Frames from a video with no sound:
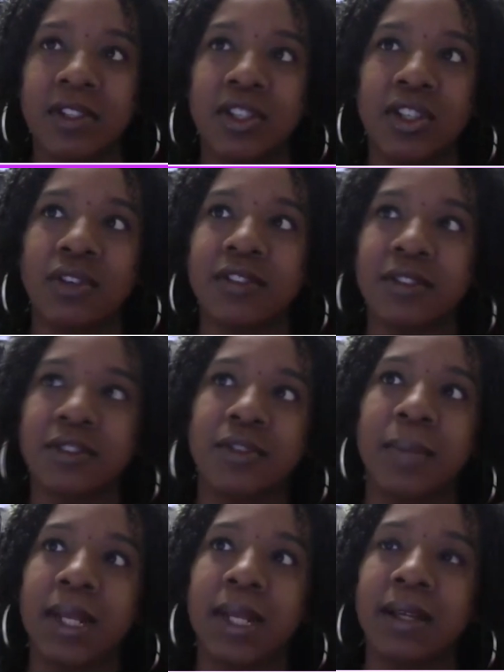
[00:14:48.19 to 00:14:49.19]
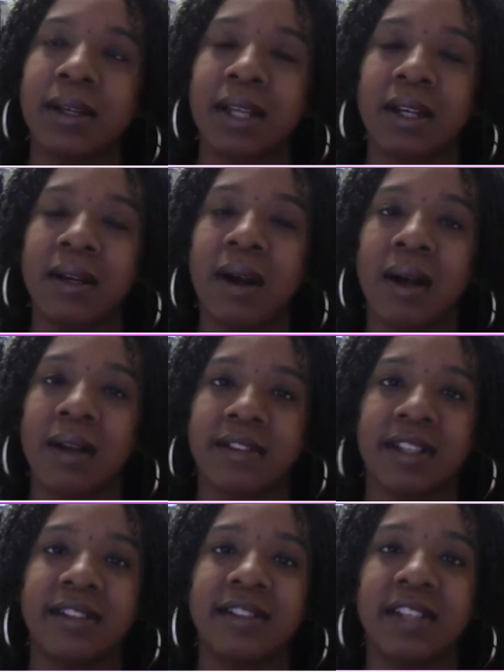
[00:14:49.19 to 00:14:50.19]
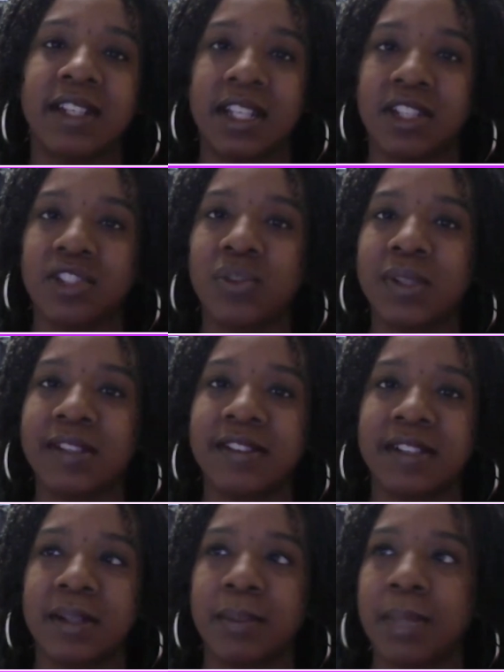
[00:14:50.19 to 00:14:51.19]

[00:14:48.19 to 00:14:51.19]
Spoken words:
you know, social media can cause us to get it twisted,